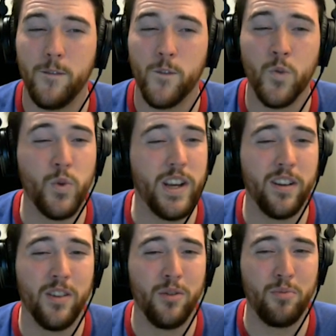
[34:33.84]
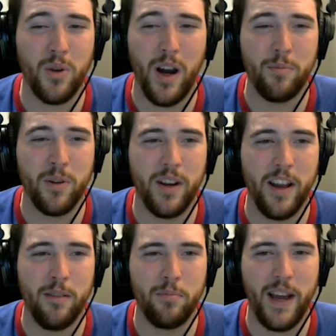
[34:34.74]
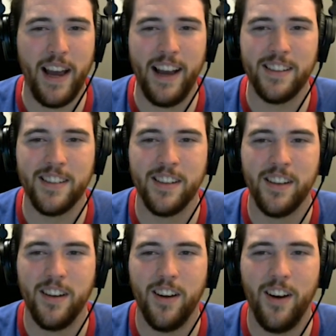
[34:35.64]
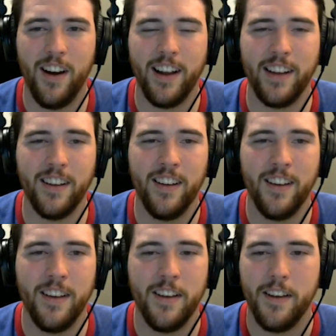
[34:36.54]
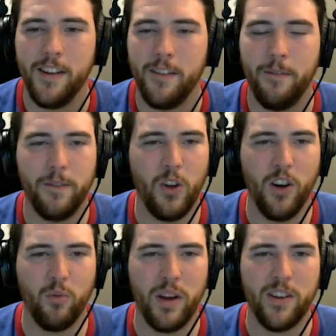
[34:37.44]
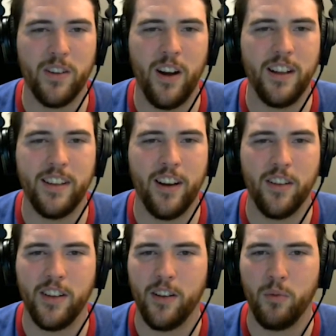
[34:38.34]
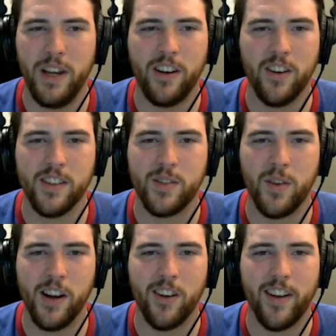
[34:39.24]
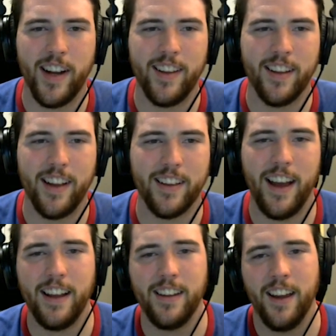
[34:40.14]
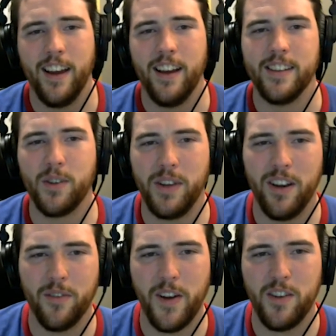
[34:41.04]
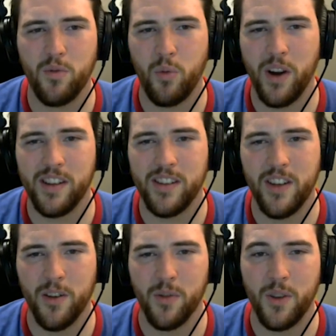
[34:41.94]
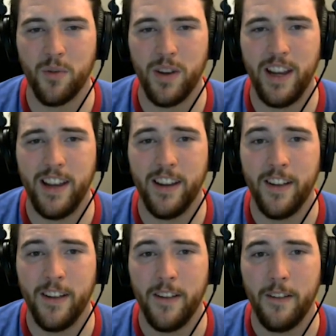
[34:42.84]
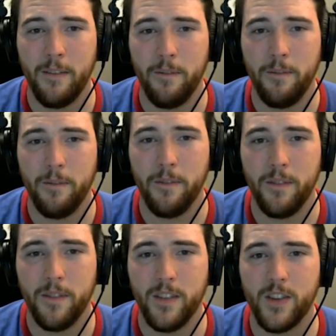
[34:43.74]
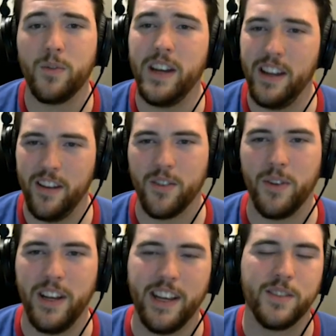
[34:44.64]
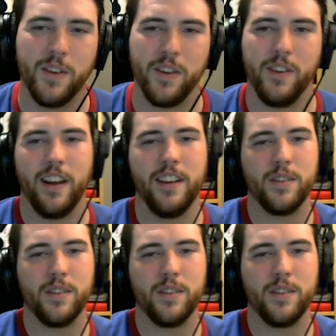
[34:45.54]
real proper impact on whether or not they're weaker or stronger or anything like that. So here if I do 1, 2, 3, 3 gets rid of it. I